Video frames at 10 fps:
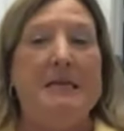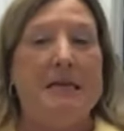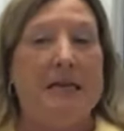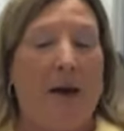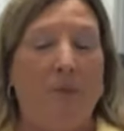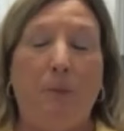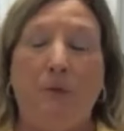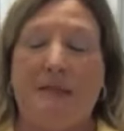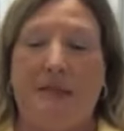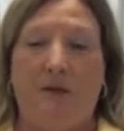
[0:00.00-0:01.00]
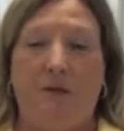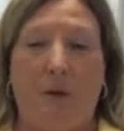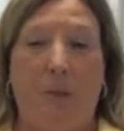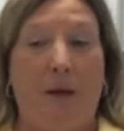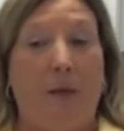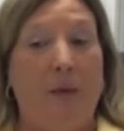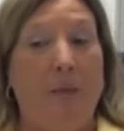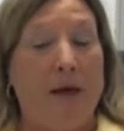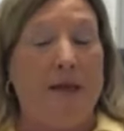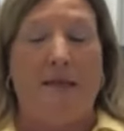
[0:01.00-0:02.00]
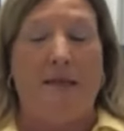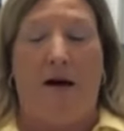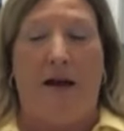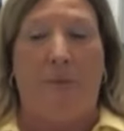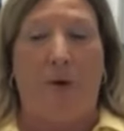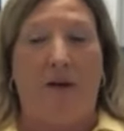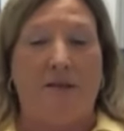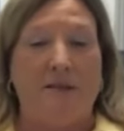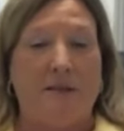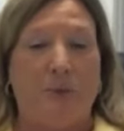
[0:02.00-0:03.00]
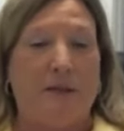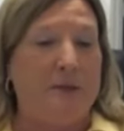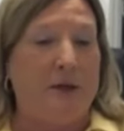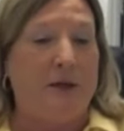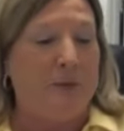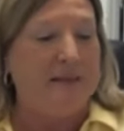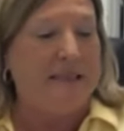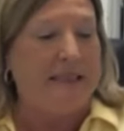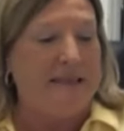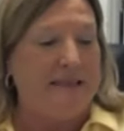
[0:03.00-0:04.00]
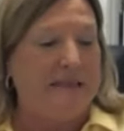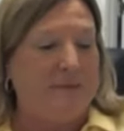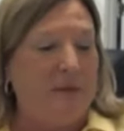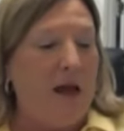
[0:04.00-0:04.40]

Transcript: and I'm the presenter for PPP tonight, Providence Presbytery Presents.